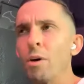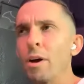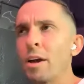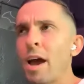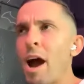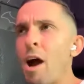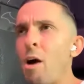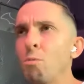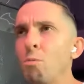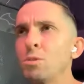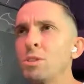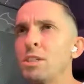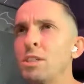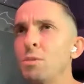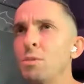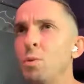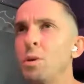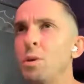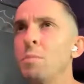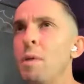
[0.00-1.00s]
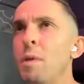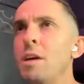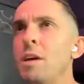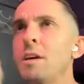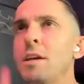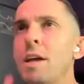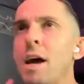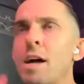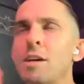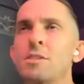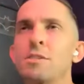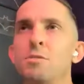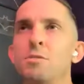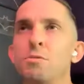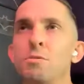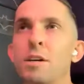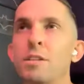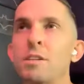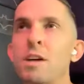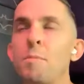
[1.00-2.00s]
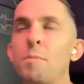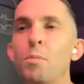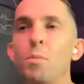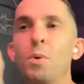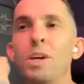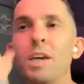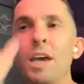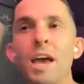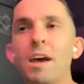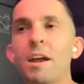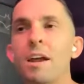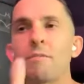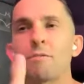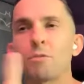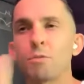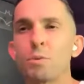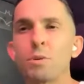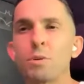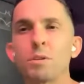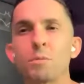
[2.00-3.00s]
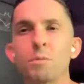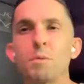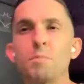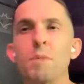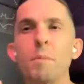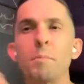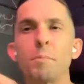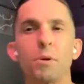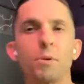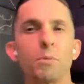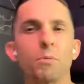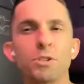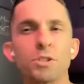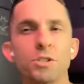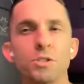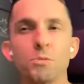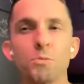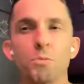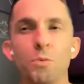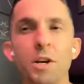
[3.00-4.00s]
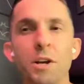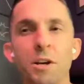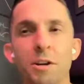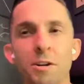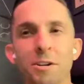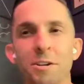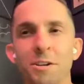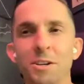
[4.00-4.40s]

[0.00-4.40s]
how did we make it actually through that time? And we can't ever really remember, which is weird,